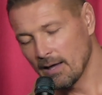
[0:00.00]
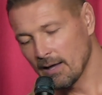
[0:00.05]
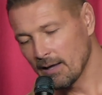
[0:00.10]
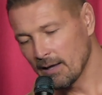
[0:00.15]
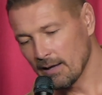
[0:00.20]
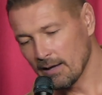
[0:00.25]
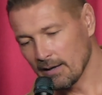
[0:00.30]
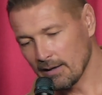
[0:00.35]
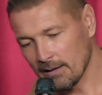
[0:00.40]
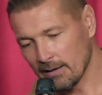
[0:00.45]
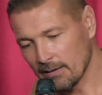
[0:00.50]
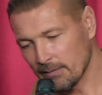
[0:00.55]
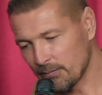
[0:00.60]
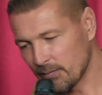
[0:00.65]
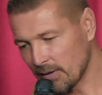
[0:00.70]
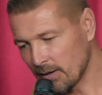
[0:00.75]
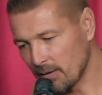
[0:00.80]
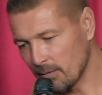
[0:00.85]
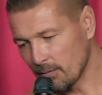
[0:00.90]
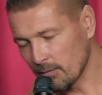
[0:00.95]
Uh,
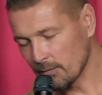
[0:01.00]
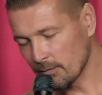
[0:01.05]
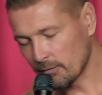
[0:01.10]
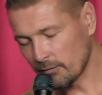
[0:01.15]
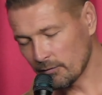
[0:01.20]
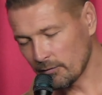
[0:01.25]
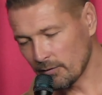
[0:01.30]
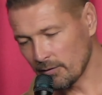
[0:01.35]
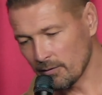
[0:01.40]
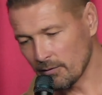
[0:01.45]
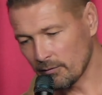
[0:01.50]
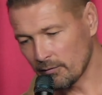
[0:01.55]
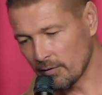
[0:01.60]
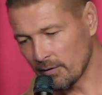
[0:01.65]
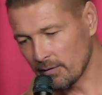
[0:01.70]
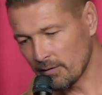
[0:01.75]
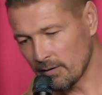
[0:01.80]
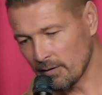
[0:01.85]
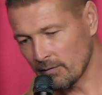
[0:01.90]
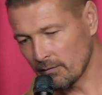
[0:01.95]
he was, you know,
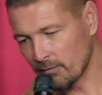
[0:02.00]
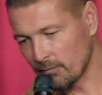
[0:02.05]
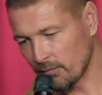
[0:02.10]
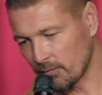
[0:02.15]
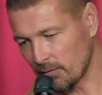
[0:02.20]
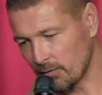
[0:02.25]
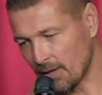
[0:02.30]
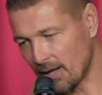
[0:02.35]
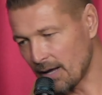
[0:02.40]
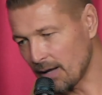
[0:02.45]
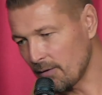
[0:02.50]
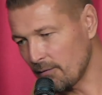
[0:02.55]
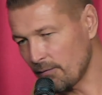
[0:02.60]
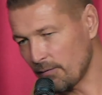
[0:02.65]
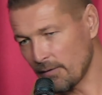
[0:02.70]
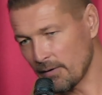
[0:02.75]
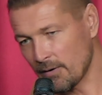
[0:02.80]
sentenced for life,